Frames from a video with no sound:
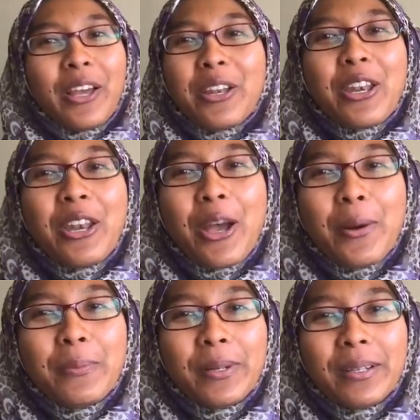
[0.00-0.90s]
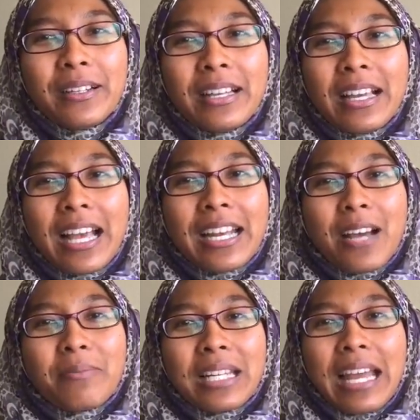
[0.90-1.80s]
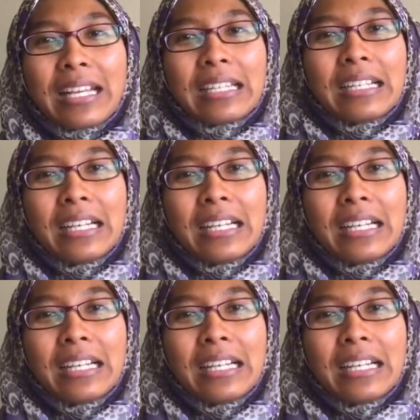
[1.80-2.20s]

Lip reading: nope, And I'll be like,